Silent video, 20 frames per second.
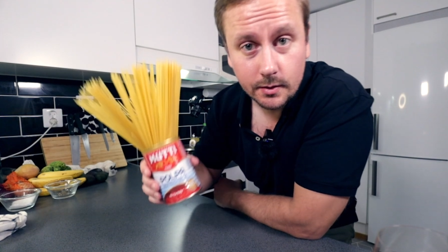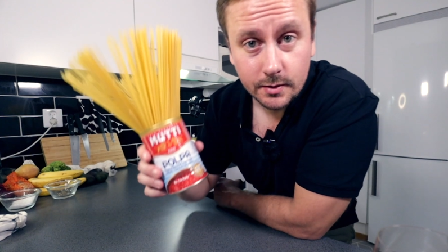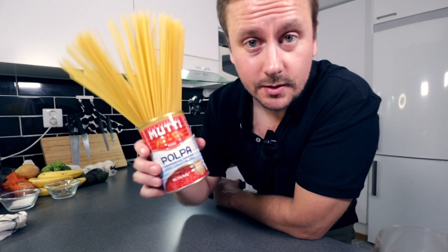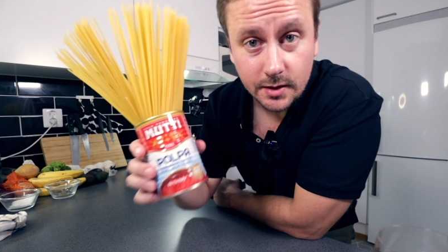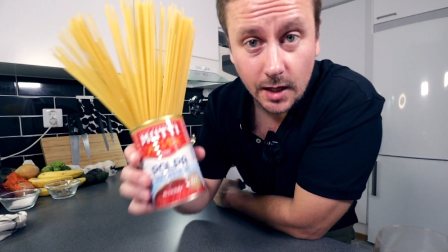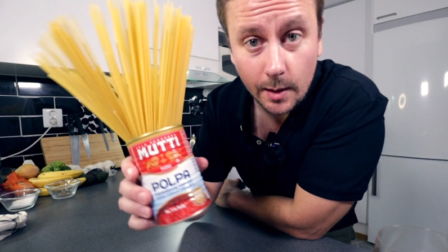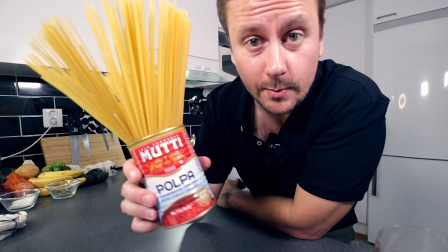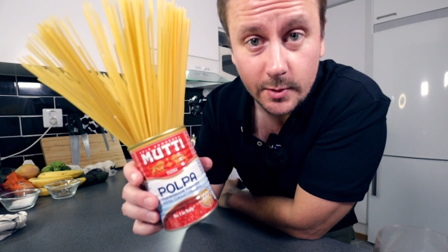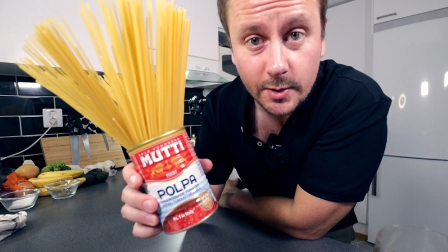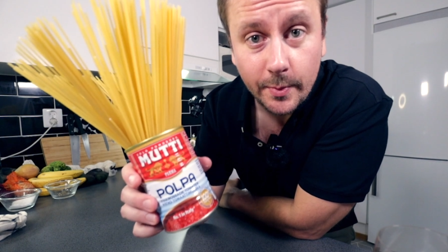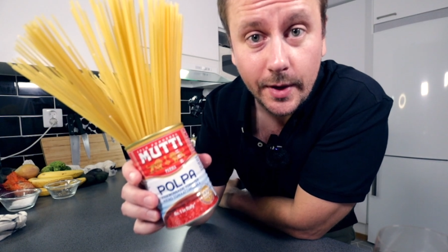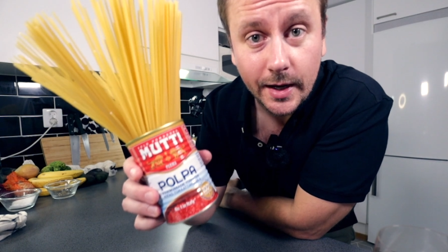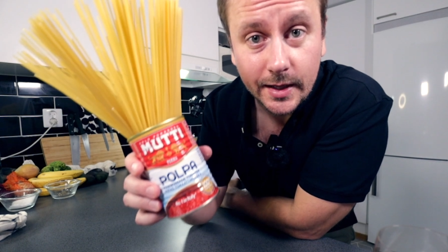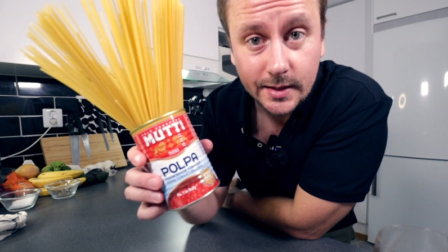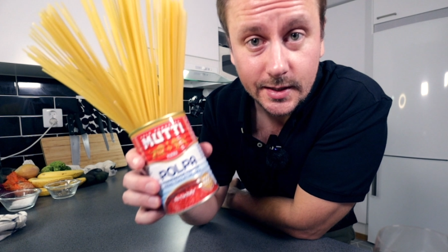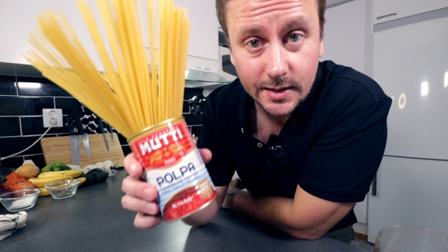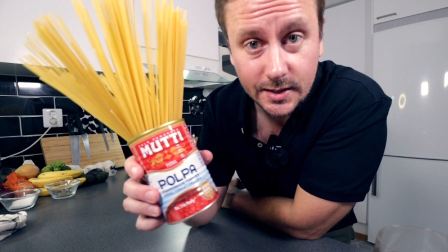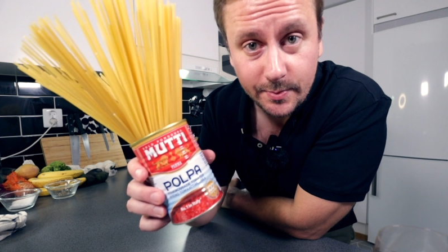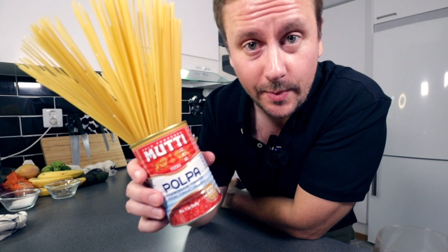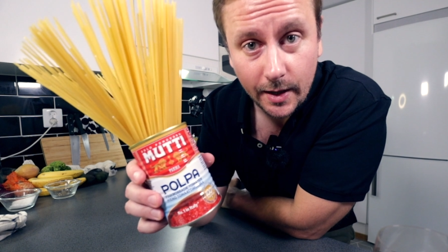Time to
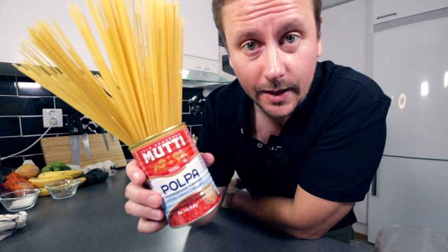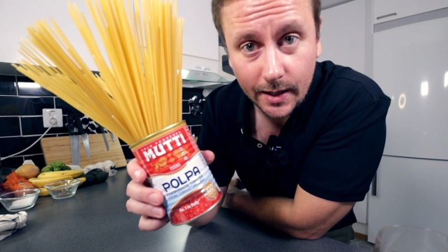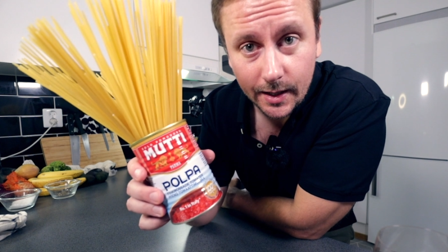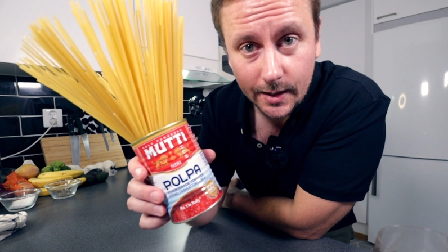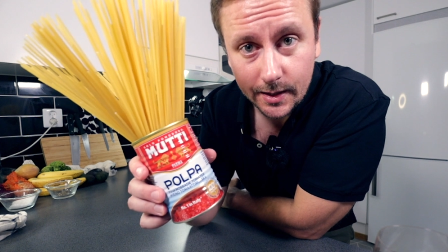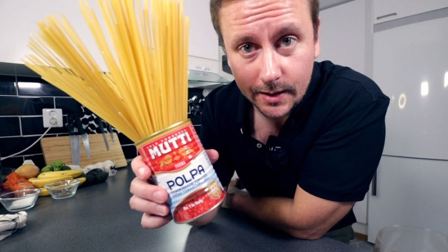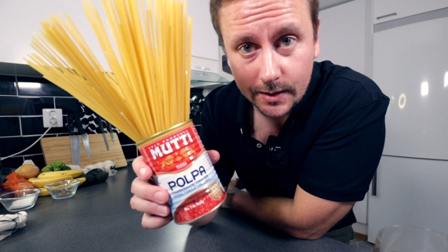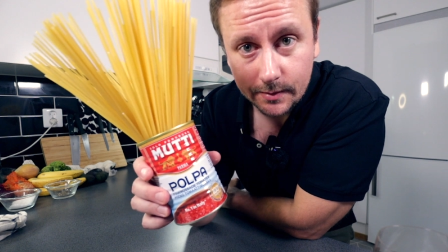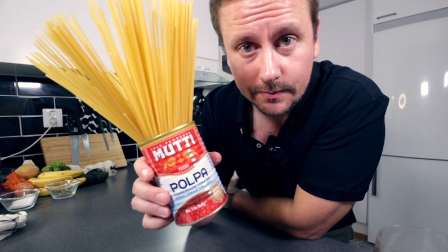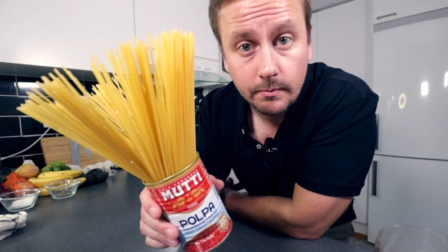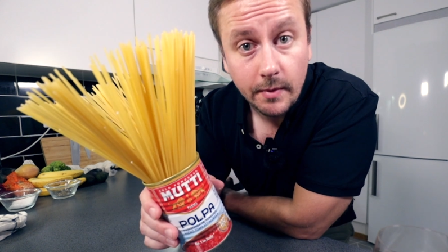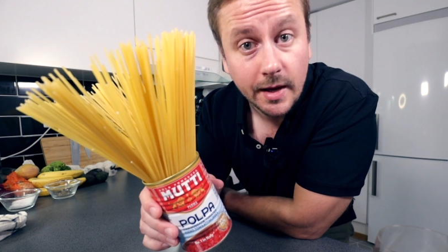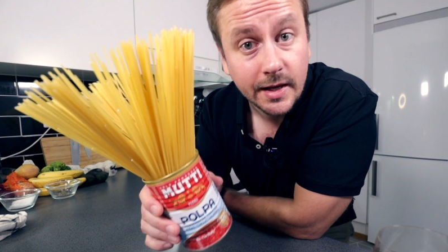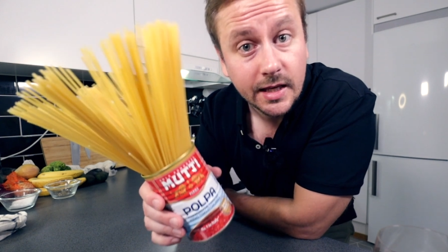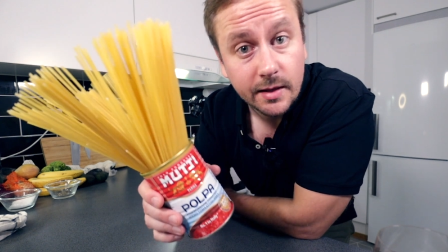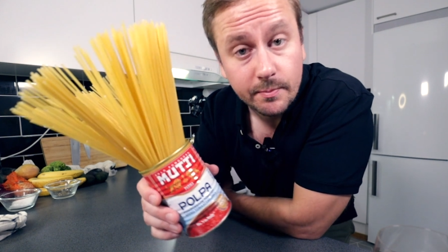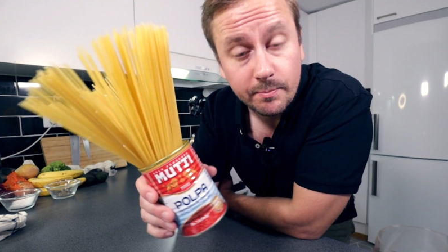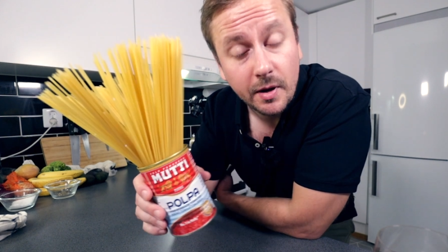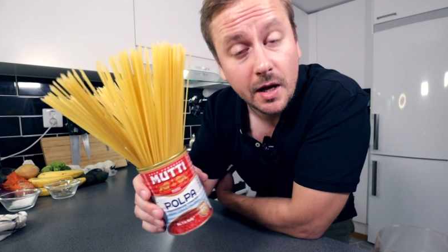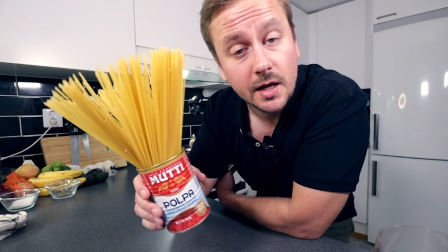make the spaghetti.
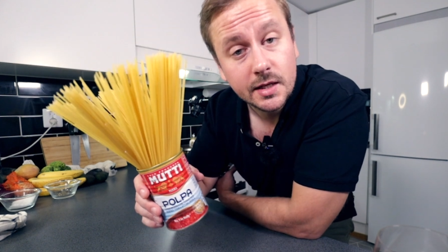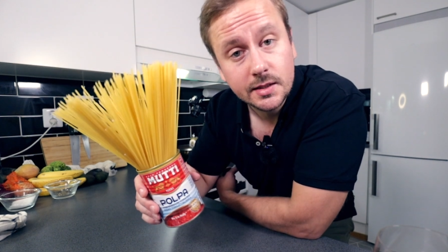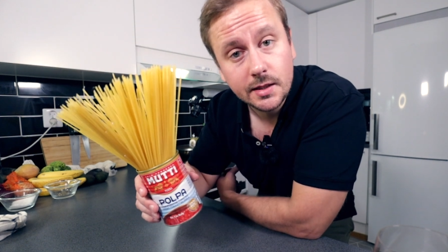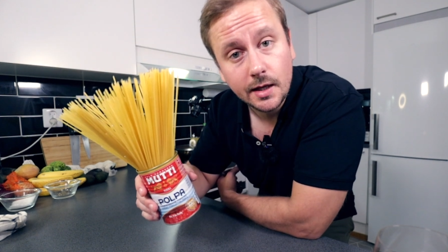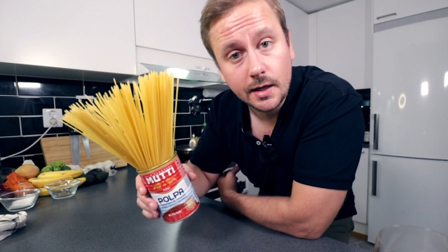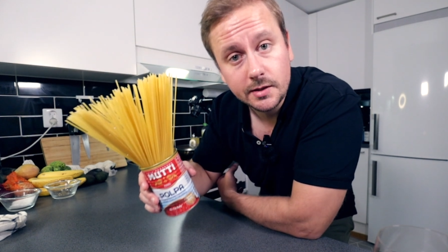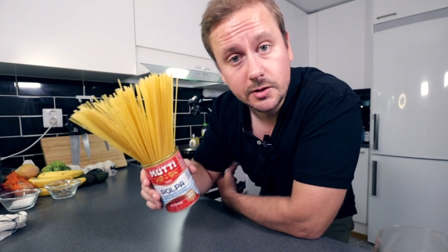Making pasta